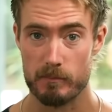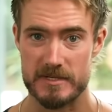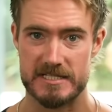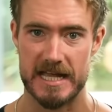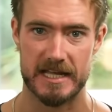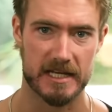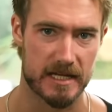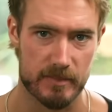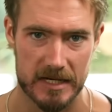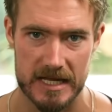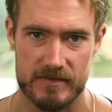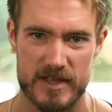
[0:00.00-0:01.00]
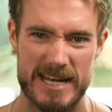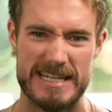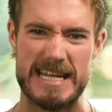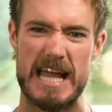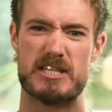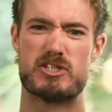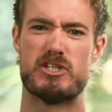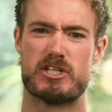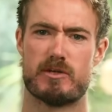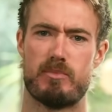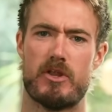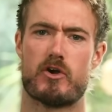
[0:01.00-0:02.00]
mistakenly believe that intense
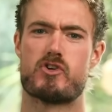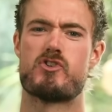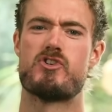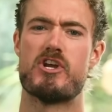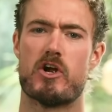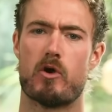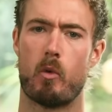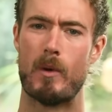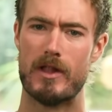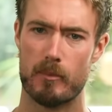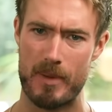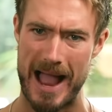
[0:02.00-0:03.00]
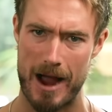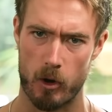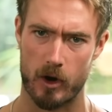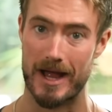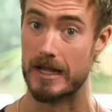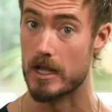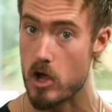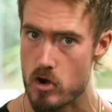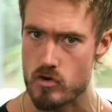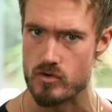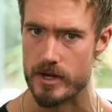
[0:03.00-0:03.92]
discipline or sheer willpower alone